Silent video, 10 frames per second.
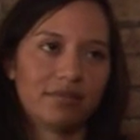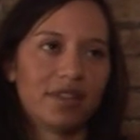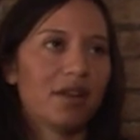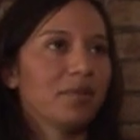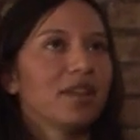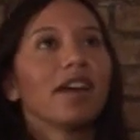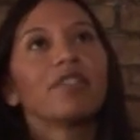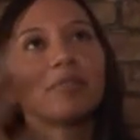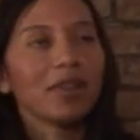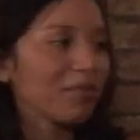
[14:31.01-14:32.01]
that would
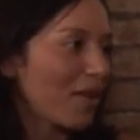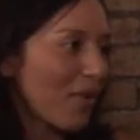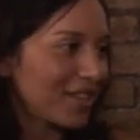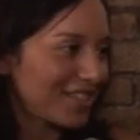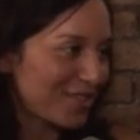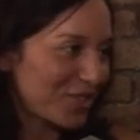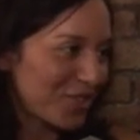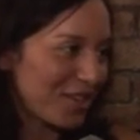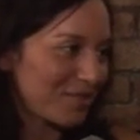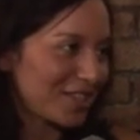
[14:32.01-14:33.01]
never be in my wildest of
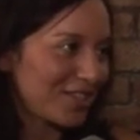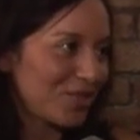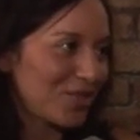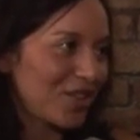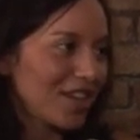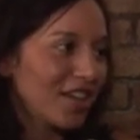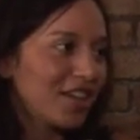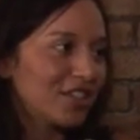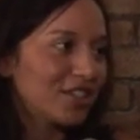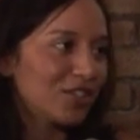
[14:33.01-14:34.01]
dreams to
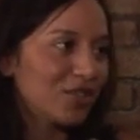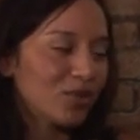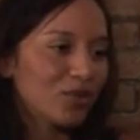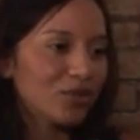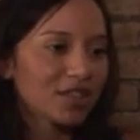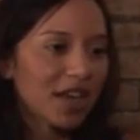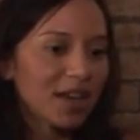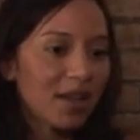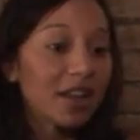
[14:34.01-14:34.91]
to sign up.